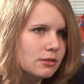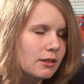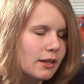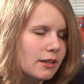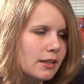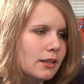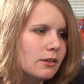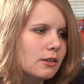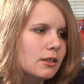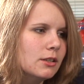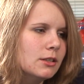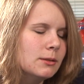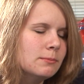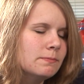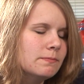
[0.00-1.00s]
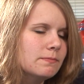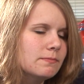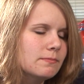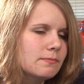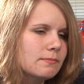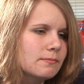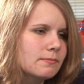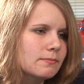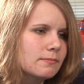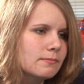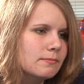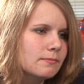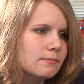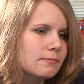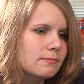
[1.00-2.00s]
right now. Um,
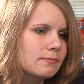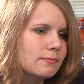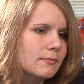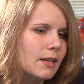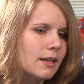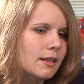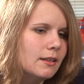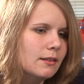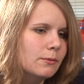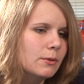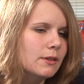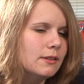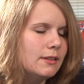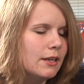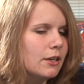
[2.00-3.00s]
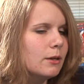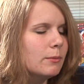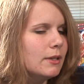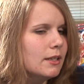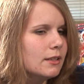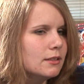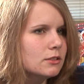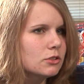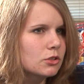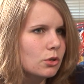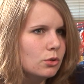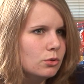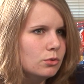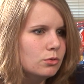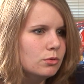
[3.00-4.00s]
and with Derek being in
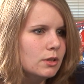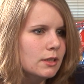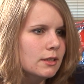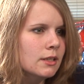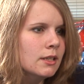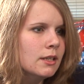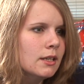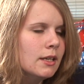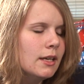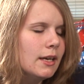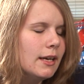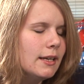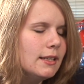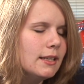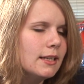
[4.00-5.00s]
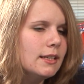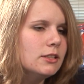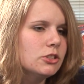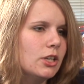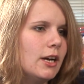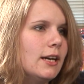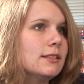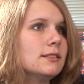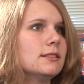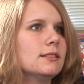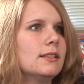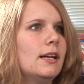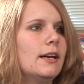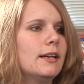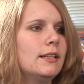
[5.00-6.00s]
school, and he, he tries to
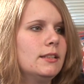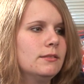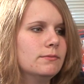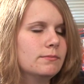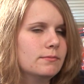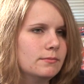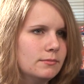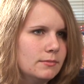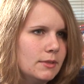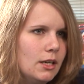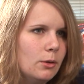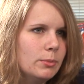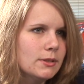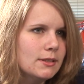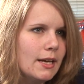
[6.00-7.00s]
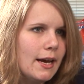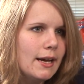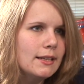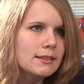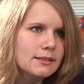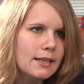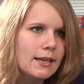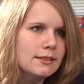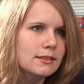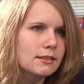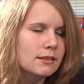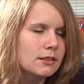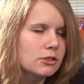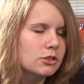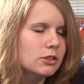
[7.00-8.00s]
like help his dad. His dad's an
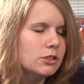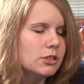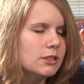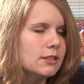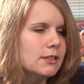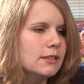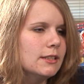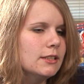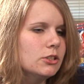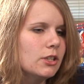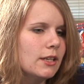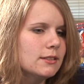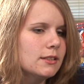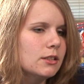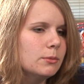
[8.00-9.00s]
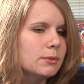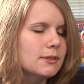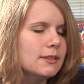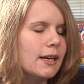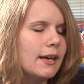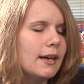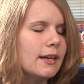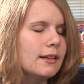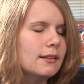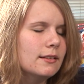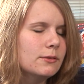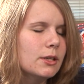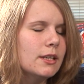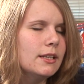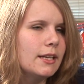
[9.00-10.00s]
electrician, and he tries to help his dad
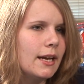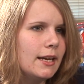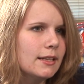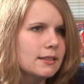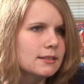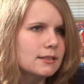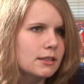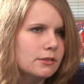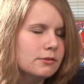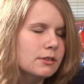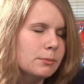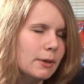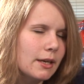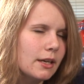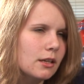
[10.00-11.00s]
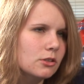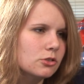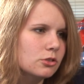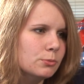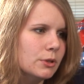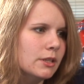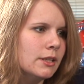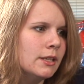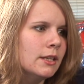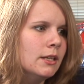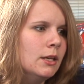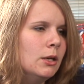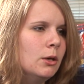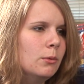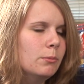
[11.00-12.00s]
where he can and stuff to make extra money.
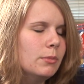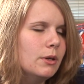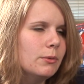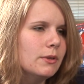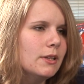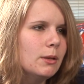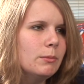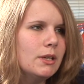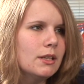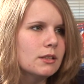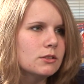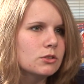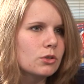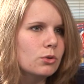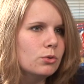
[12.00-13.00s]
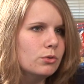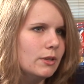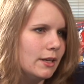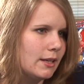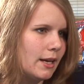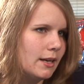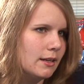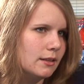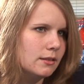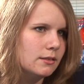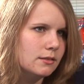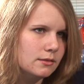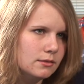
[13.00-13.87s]
But with him being in school, that kind of